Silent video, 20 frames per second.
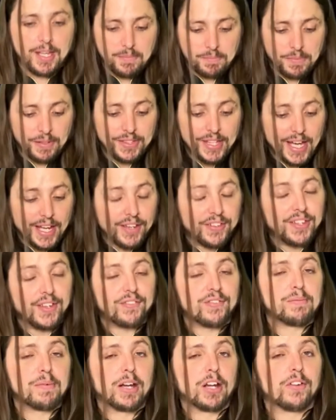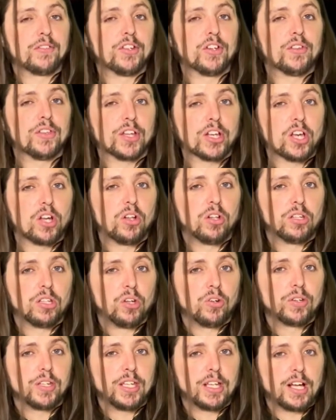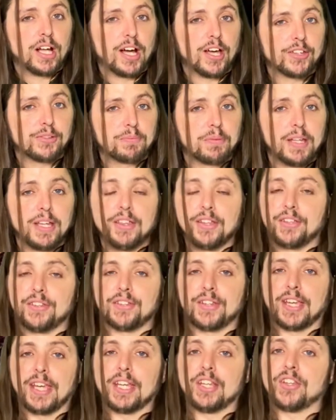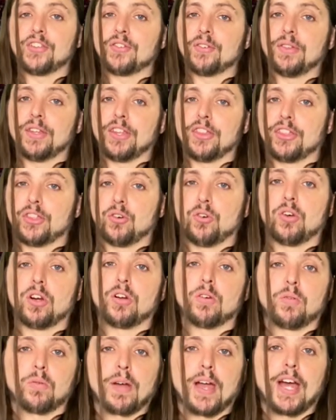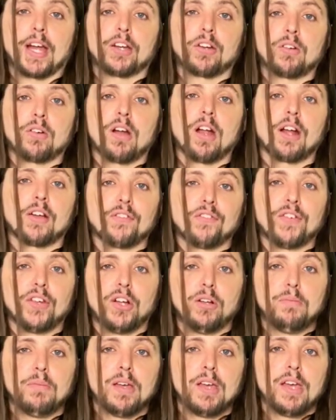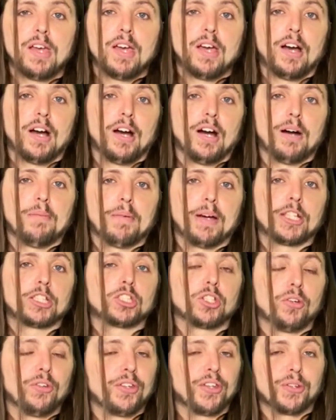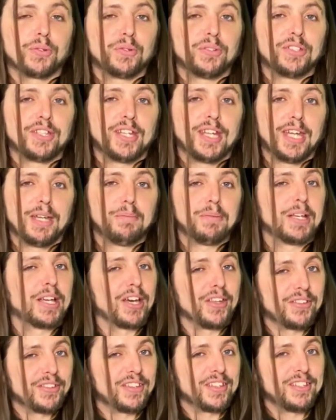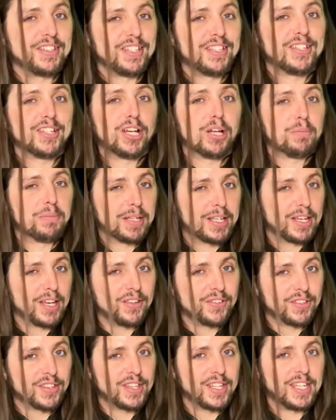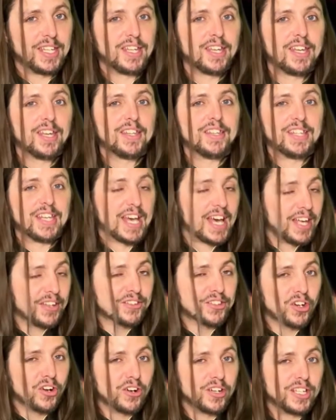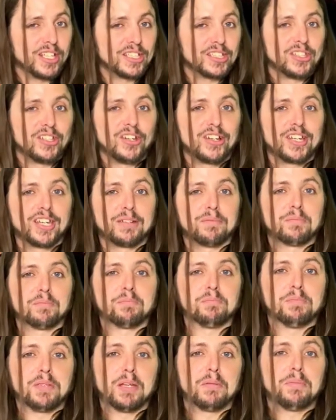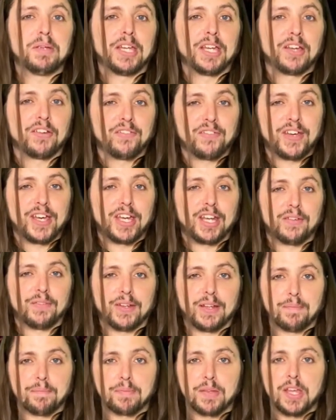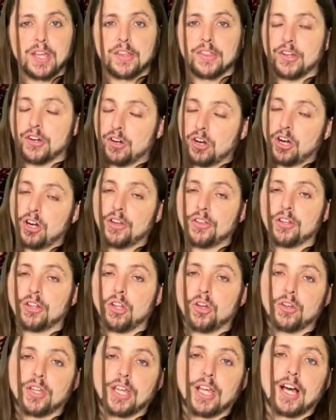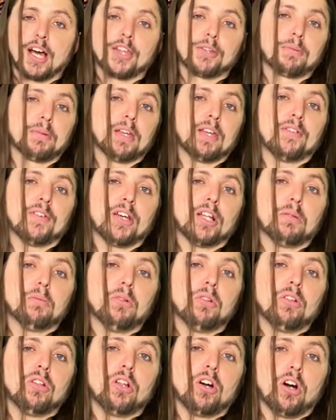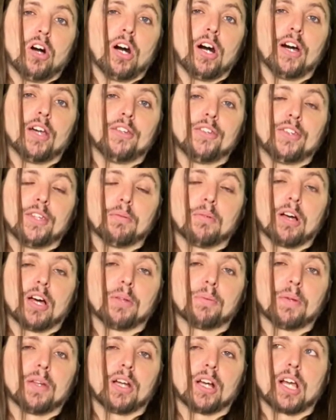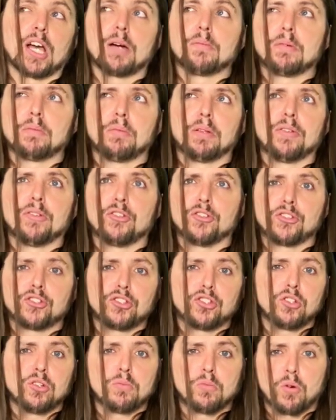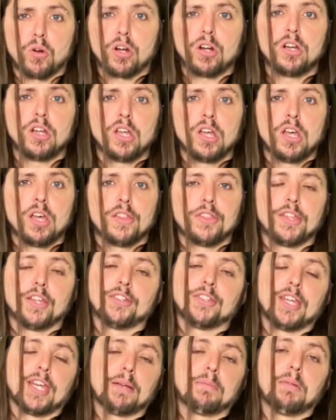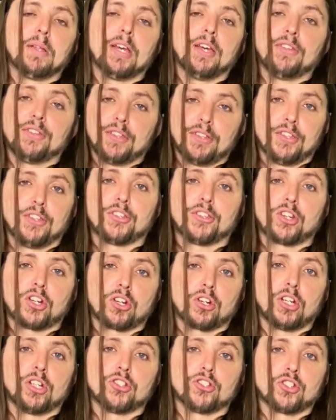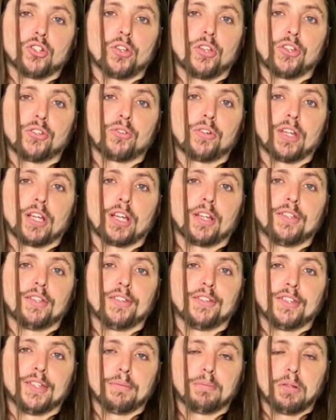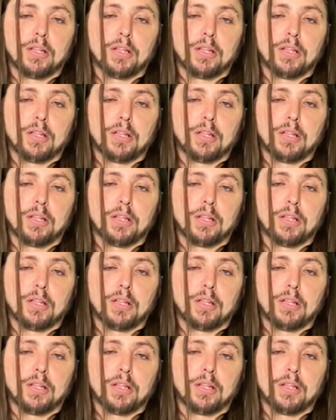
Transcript: But that is it for my review of the Loki cosplay. This again is from the Thor Ragnarok film. I chose this one today because of the detail, because of the Asgardian look, and me being a fan of it. There are other Loki cosplay available on simcosplay.com. I believe there's 2 more that take place in this current show that's running on Disney+.